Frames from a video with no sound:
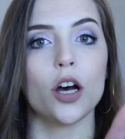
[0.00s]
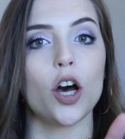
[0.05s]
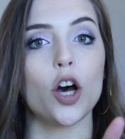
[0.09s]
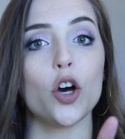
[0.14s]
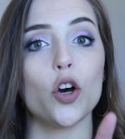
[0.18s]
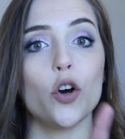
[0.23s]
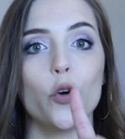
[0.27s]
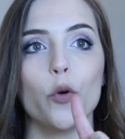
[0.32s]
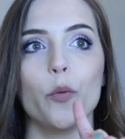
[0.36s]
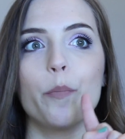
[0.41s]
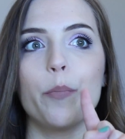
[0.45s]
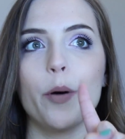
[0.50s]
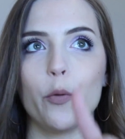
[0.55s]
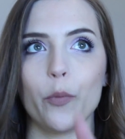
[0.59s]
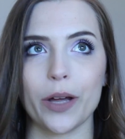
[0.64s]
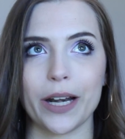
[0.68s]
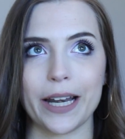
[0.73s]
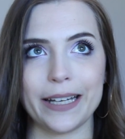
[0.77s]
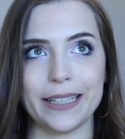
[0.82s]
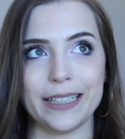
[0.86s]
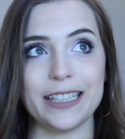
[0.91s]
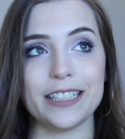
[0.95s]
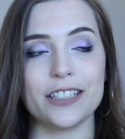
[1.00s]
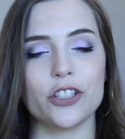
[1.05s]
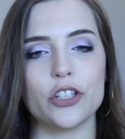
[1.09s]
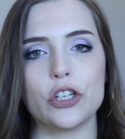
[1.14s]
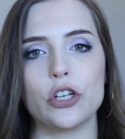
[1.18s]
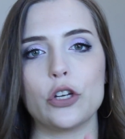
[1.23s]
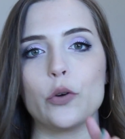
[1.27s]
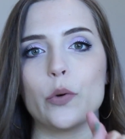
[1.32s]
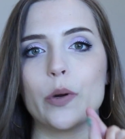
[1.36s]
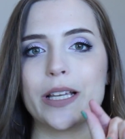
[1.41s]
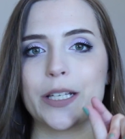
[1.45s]
Oh, but what I need to
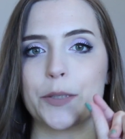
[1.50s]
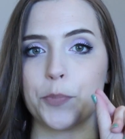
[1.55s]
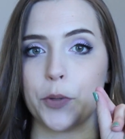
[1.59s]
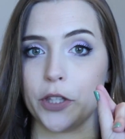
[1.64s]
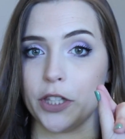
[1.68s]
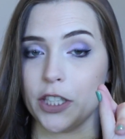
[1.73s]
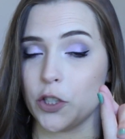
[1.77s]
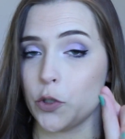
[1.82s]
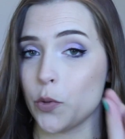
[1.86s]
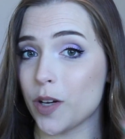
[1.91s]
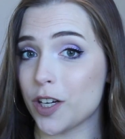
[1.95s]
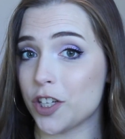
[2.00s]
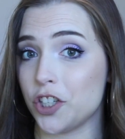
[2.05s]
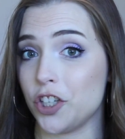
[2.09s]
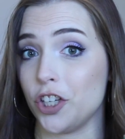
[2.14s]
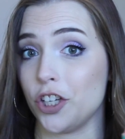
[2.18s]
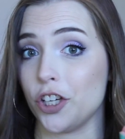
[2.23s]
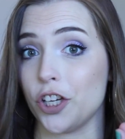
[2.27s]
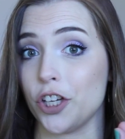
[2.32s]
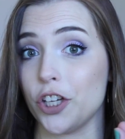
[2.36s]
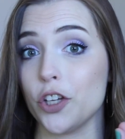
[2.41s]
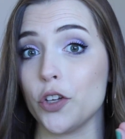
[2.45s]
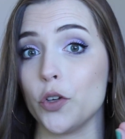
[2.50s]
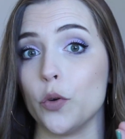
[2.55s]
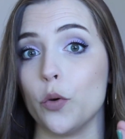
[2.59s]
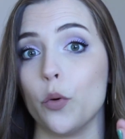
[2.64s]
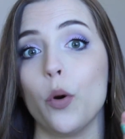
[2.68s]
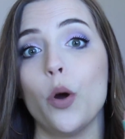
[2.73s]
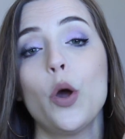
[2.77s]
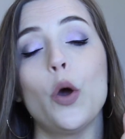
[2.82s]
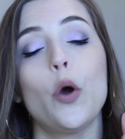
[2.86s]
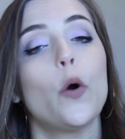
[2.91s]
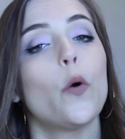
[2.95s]
do is put this question to you.
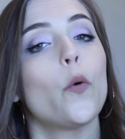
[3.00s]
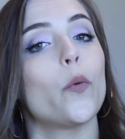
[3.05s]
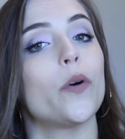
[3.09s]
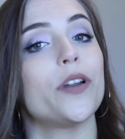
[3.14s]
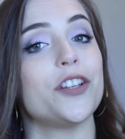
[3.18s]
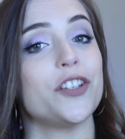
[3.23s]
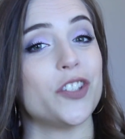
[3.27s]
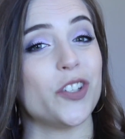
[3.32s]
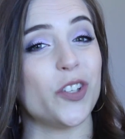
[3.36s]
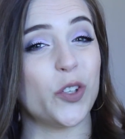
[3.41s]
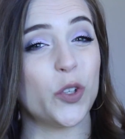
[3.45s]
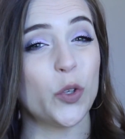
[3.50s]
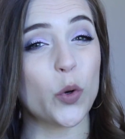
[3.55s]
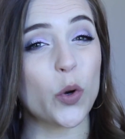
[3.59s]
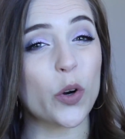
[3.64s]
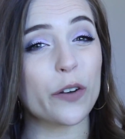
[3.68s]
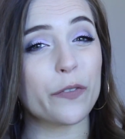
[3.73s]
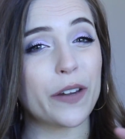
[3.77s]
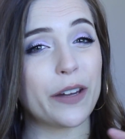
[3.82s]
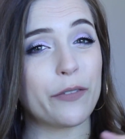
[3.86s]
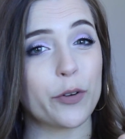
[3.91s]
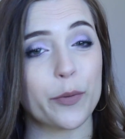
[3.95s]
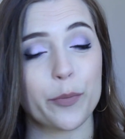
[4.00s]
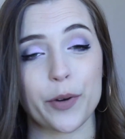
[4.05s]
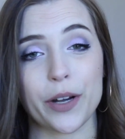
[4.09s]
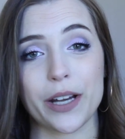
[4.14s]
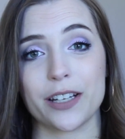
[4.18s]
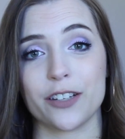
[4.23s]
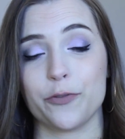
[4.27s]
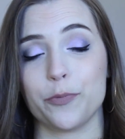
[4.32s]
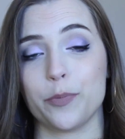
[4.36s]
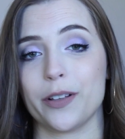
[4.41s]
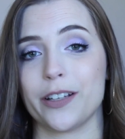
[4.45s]
What is your favorite
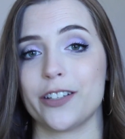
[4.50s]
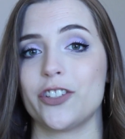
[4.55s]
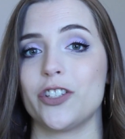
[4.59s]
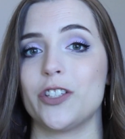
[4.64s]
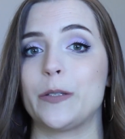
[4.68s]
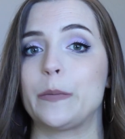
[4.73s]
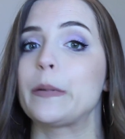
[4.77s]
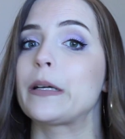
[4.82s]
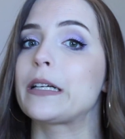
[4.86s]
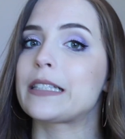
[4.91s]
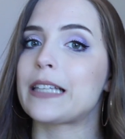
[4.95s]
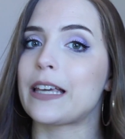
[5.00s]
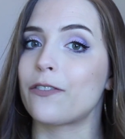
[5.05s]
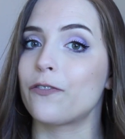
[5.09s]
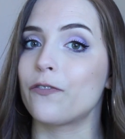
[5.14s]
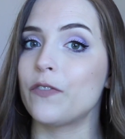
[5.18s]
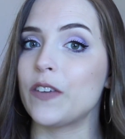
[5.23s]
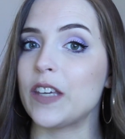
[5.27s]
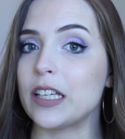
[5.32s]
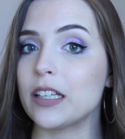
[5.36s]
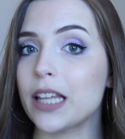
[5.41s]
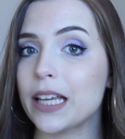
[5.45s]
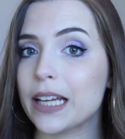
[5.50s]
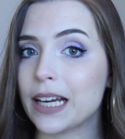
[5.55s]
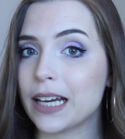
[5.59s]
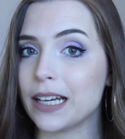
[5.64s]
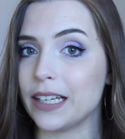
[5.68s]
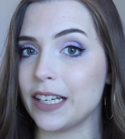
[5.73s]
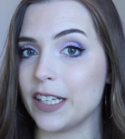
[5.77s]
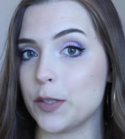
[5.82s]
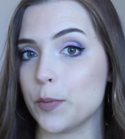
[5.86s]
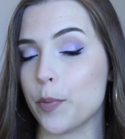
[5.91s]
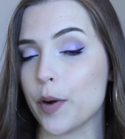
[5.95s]
brand of blushes? Because I feel like I
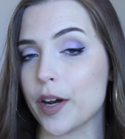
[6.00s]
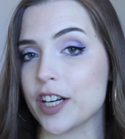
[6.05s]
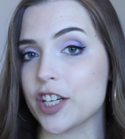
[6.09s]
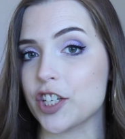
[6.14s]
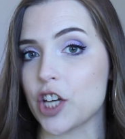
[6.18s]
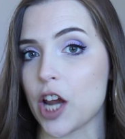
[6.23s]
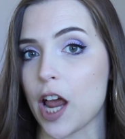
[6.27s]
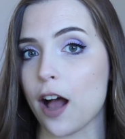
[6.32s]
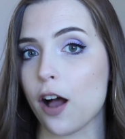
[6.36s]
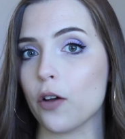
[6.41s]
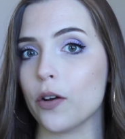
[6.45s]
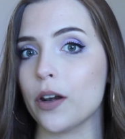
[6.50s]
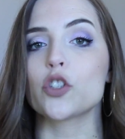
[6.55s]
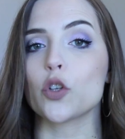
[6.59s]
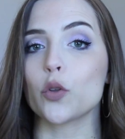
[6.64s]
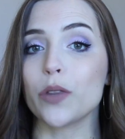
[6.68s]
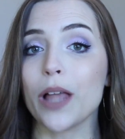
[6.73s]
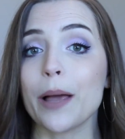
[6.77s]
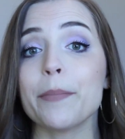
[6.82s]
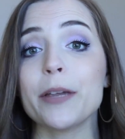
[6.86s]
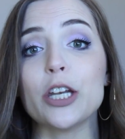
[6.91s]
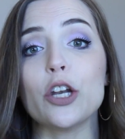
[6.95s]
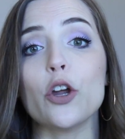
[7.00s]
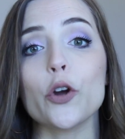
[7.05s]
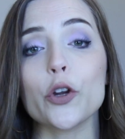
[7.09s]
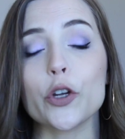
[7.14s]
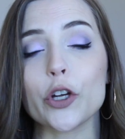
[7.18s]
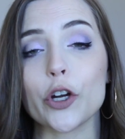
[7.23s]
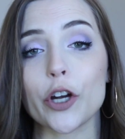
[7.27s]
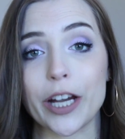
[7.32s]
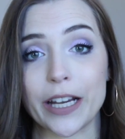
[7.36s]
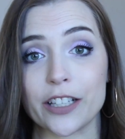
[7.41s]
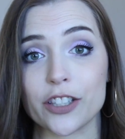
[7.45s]
need to branch out. So let me know
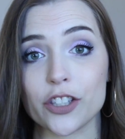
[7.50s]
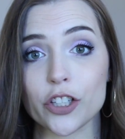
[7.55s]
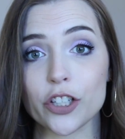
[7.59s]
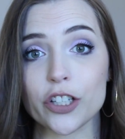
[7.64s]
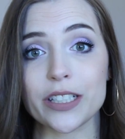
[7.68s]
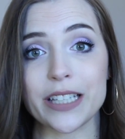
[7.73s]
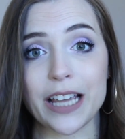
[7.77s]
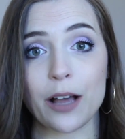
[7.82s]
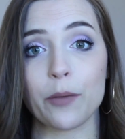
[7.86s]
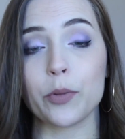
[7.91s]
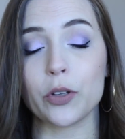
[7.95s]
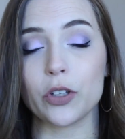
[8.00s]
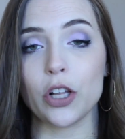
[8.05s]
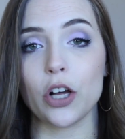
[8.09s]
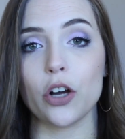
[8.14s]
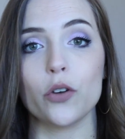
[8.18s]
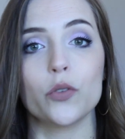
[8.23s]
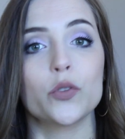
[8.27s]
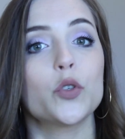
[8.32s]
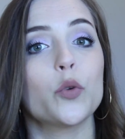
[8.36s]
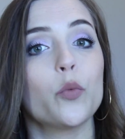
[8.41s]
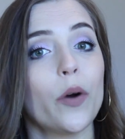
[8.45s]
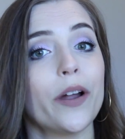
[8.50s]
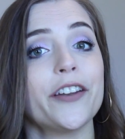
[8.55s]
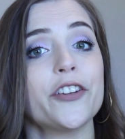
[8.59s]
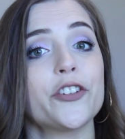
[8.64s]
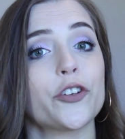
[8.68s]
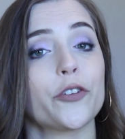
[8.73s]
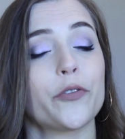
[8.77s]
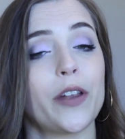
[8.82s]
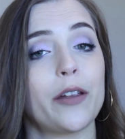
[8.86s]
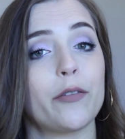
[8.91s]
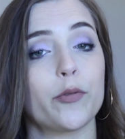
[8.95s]
your answer down below to what is
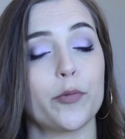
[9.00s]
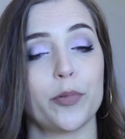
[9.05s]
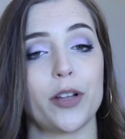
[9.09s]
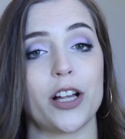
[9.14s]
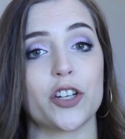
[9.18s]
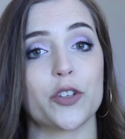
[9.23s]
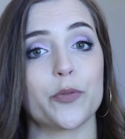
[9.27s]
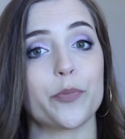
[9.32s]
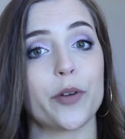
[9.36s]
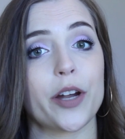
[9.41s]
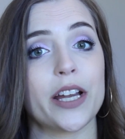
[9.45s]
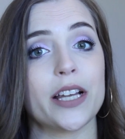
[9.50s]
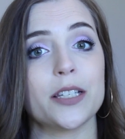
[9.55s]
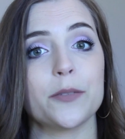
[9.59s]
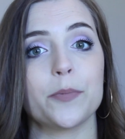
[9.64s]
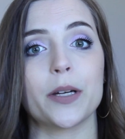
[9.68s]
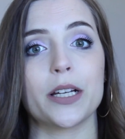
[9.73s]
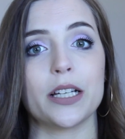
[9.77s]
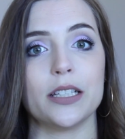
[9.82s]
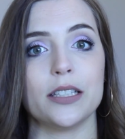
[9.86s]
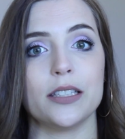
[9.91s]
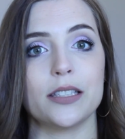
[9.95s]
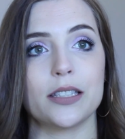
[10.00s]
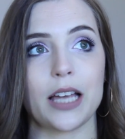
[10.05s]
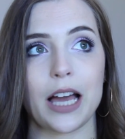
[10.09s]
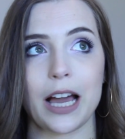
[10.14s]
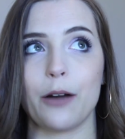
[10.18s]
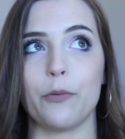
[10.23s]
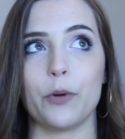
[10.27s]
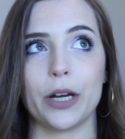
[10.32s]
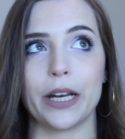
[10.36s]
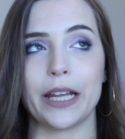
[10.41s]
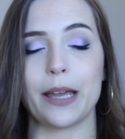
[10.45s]
your favorite blush brand, because
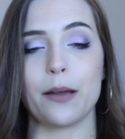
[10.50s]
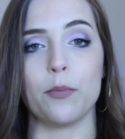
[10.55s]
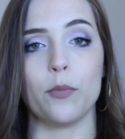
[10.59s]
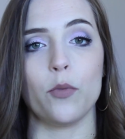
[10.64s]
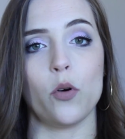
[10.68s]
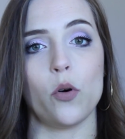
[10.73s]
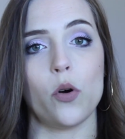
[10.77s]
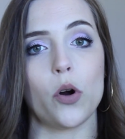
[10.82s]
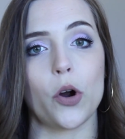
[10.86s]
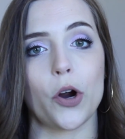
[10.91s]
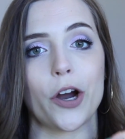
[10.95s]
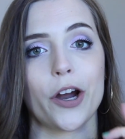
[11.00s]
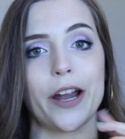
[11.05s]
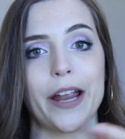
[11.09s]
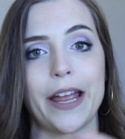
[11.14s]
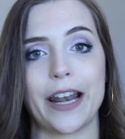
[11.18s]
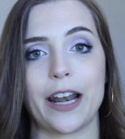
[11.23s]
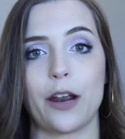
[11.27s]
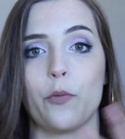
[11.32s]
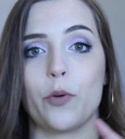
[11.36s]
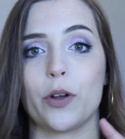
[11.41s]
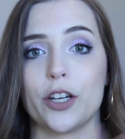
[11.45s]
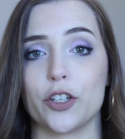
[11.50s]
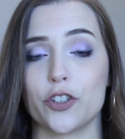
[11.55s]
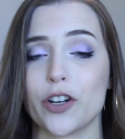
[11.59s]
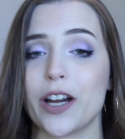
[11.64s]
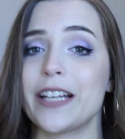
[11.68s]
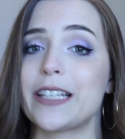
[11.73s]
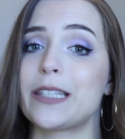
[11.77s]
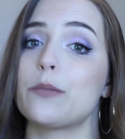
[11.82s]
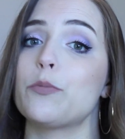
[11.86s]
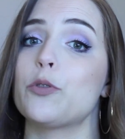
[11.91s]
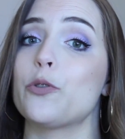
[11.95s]
I want to get more and I want to
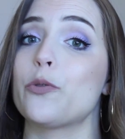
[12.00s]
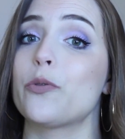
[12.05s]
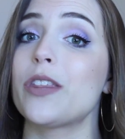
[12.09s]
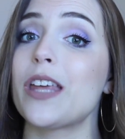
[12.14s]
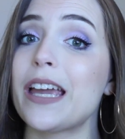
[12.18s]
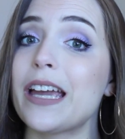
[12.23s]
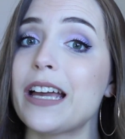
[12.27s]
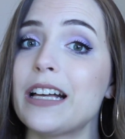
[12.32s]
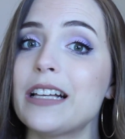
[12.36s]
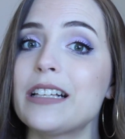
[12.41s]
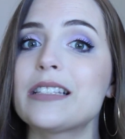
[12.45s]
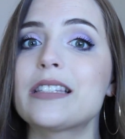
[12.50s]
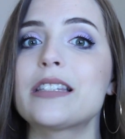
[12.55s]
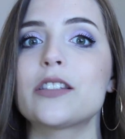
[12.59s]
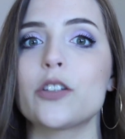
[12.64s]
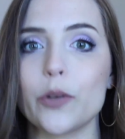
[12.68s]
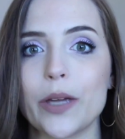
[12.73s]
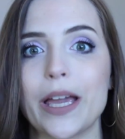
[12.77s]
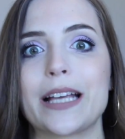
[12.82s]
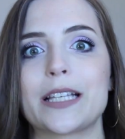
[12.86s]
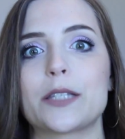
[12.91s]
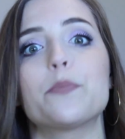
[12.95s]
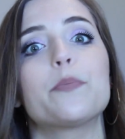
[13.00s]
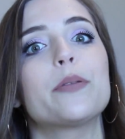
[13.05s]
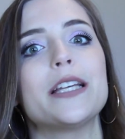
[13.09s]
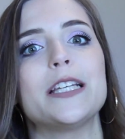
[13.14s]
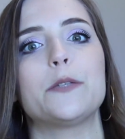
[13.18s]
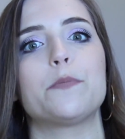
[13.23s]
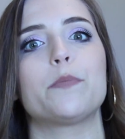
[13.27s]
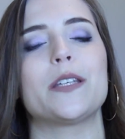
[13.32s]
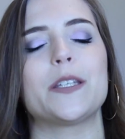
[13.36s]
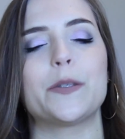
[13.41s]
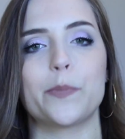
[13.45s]
try some new things. So yes,
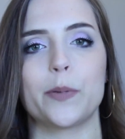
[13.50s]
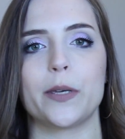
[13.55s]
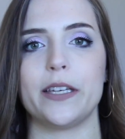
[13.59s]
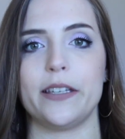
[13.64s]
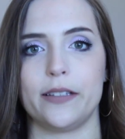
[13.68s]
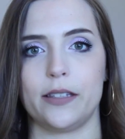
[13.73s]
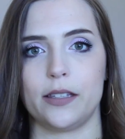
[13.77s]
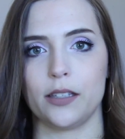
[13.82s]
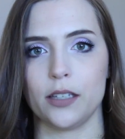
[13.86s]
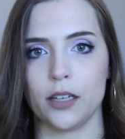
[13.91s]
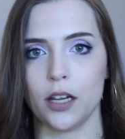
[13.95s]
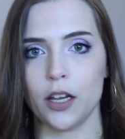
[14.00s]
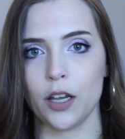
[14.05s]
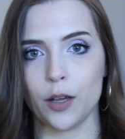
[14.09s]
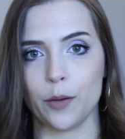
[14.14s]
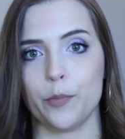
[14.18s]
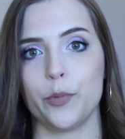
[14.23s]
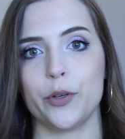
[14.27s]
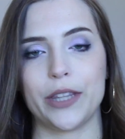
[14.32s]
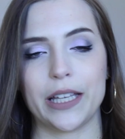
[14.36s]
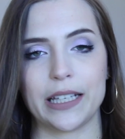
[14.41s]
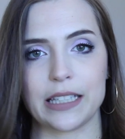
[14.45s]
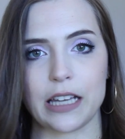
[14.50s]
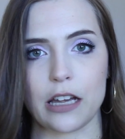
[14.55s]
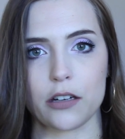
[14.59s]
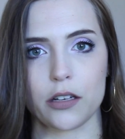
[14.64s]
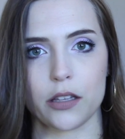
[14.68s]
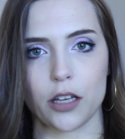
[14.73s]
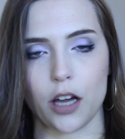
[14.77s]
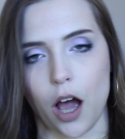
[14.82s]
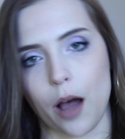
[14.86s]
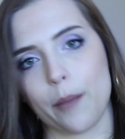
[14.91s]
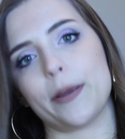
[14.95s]
please, please, please put that down in
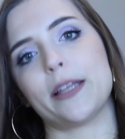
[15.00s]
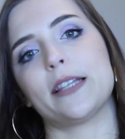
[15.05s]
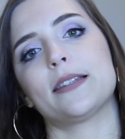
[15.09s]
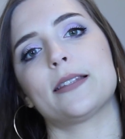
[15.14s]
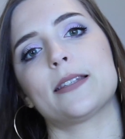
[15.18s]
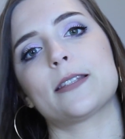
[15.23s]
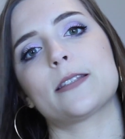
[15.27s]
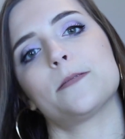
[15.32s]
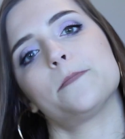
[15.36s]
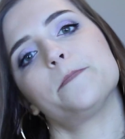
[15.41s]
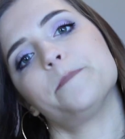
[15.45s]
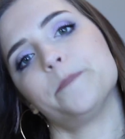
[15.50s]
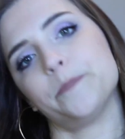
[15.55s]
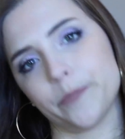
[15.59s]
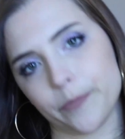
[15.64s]
the comments.